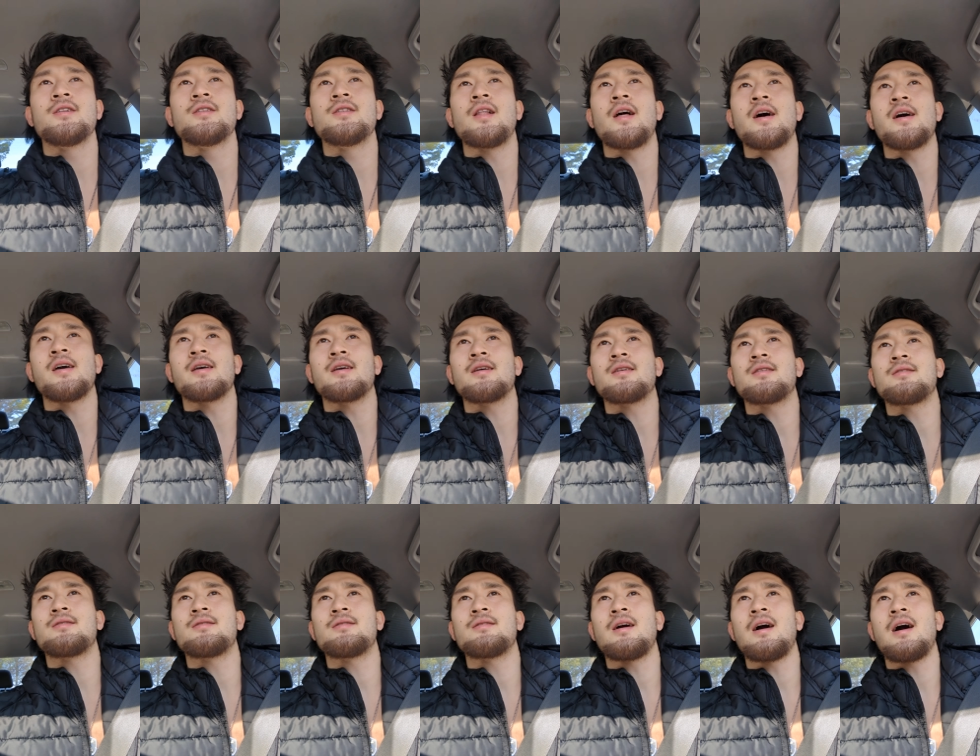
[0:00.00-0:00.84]
like
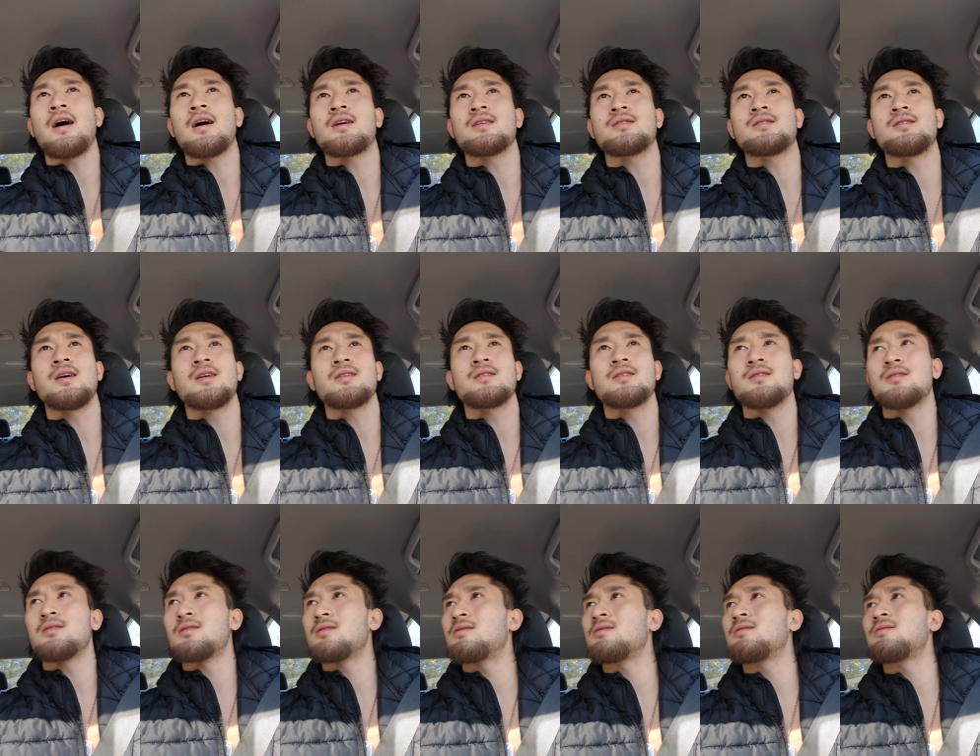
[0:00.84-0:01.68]
I could take
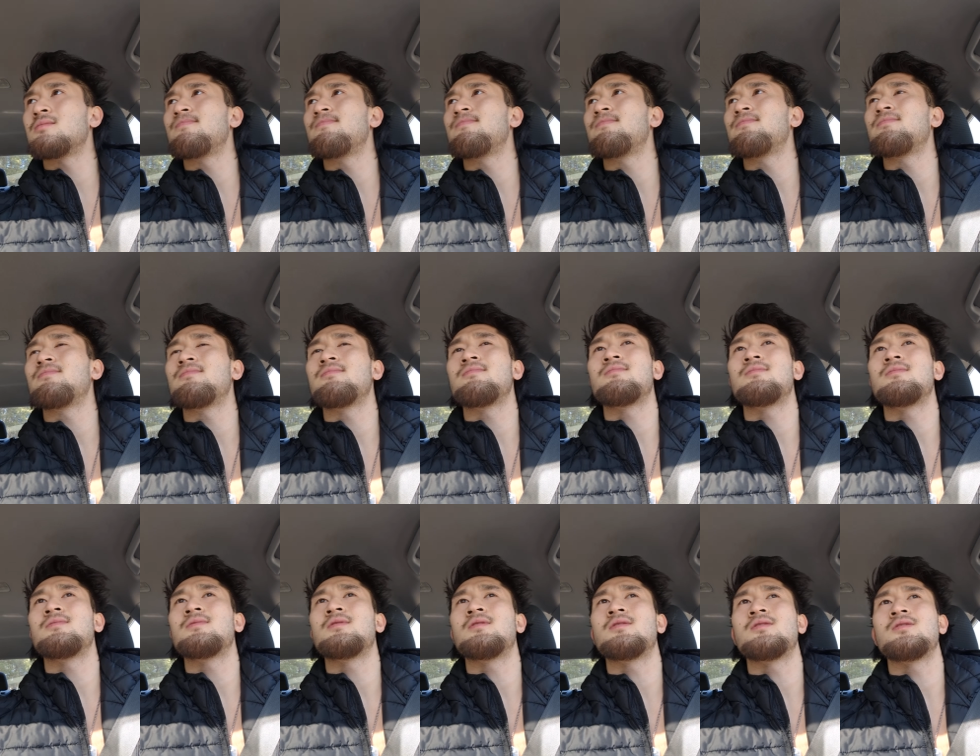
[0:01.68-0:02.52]
this
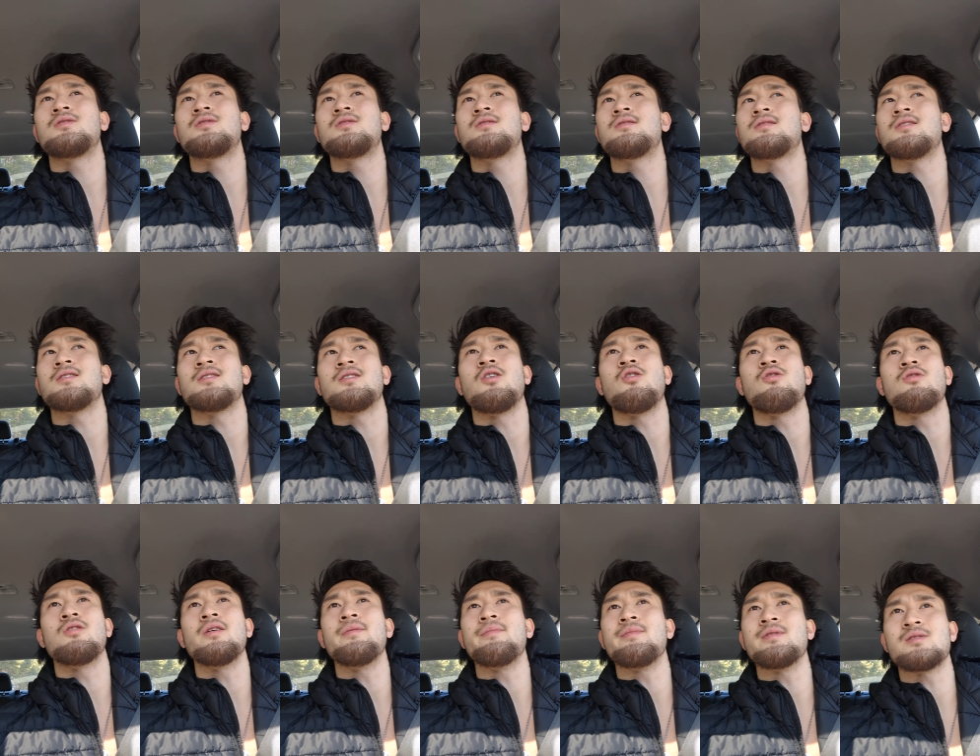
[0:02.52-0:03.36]
to no
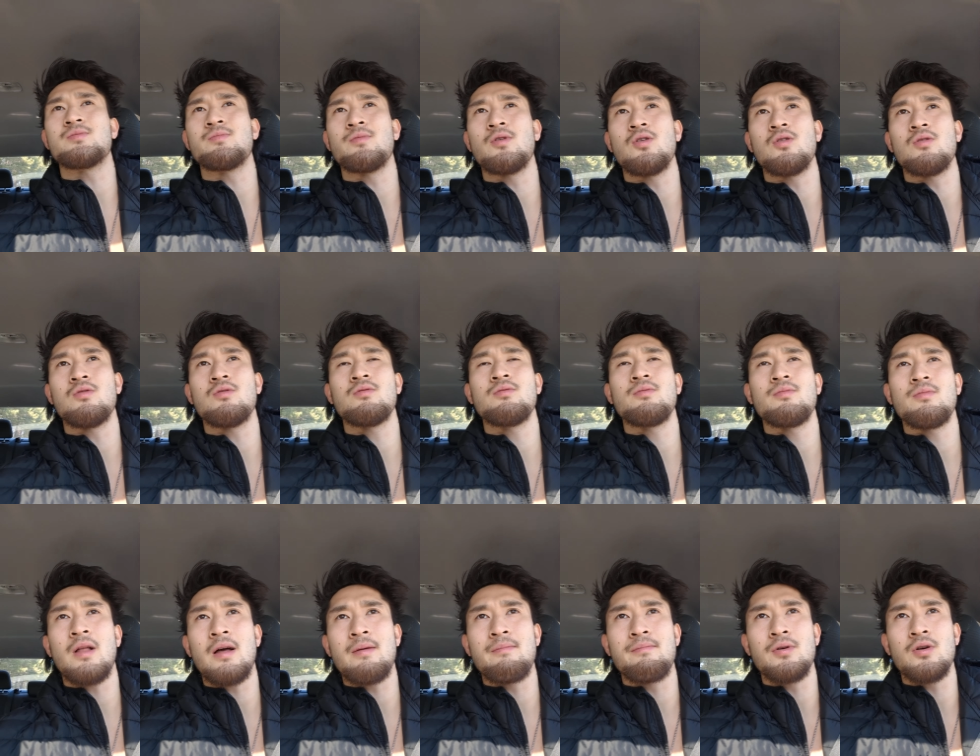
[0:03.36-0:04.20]
limits, bro.
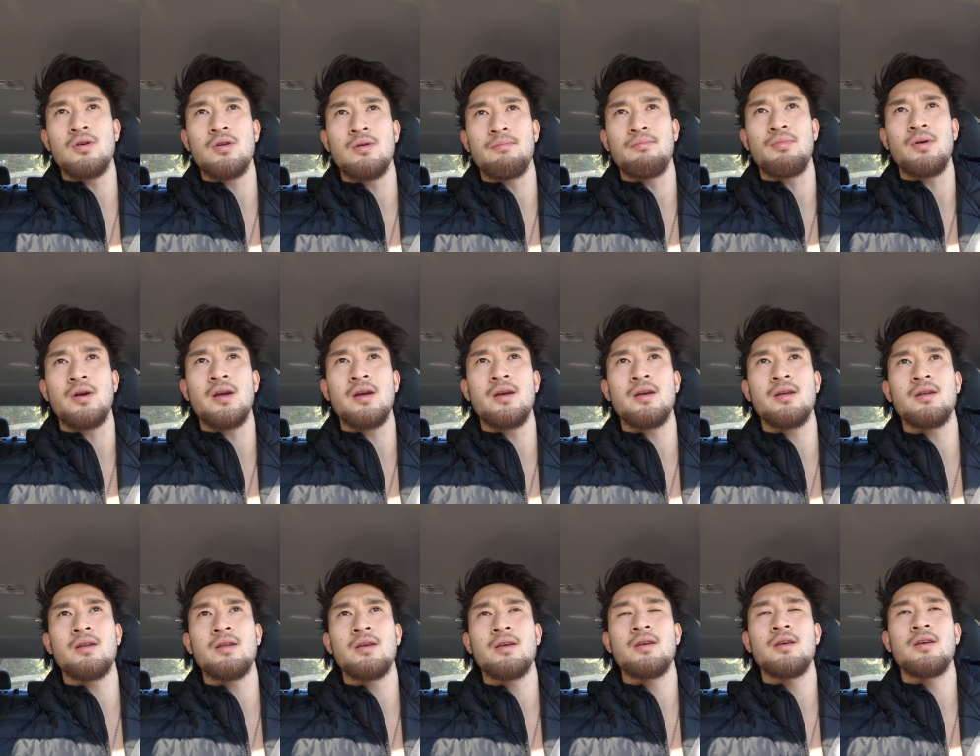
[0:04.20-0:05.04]
Like build a
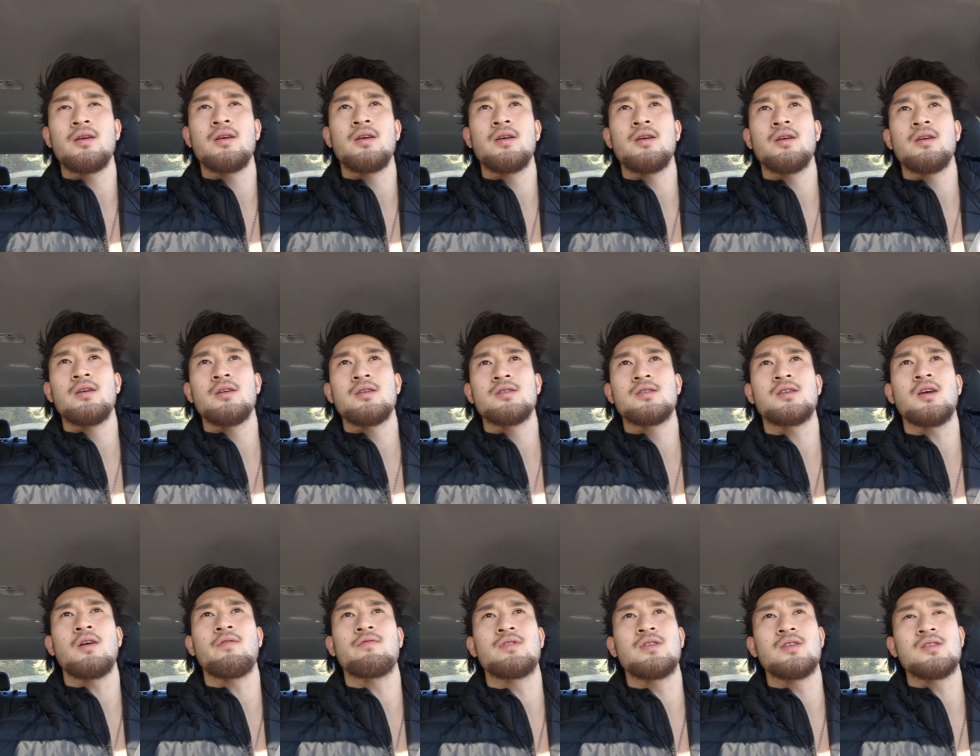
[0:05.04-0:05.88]
brand,
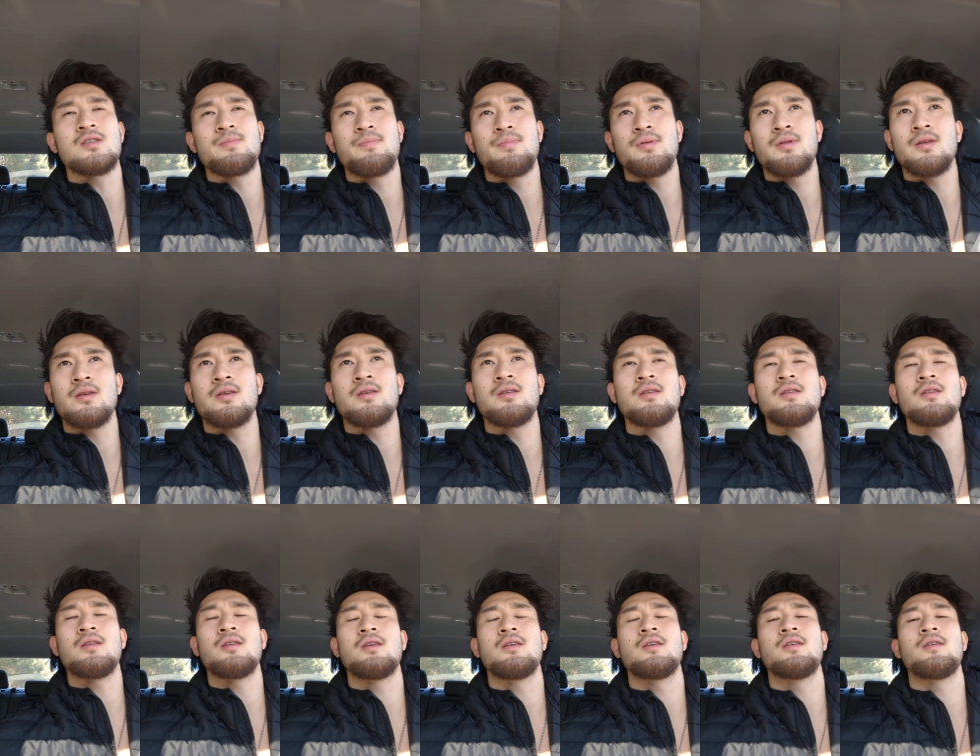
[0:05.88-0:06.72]
self discipline,